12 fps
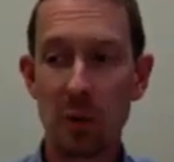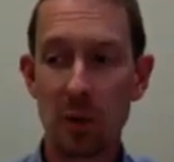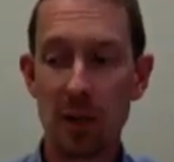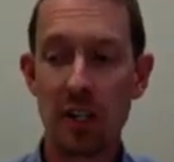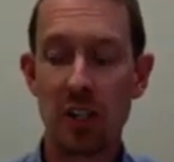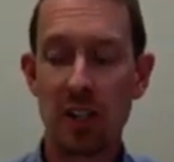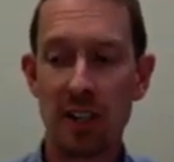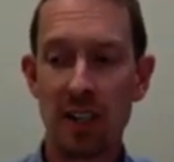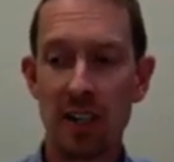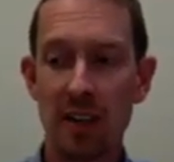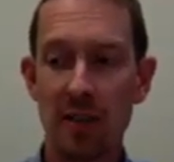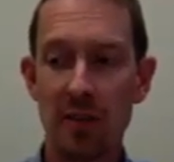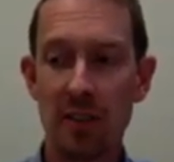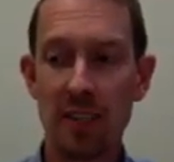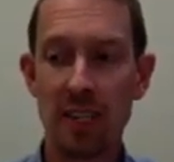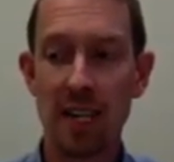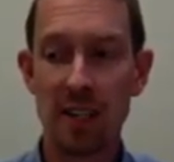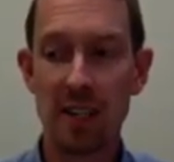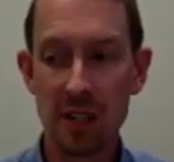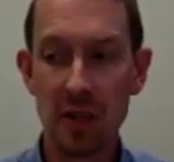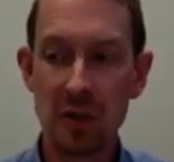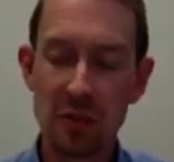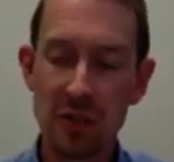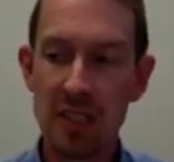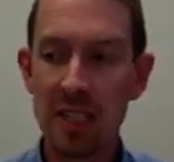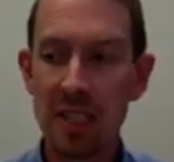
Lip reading: question of stay tuned,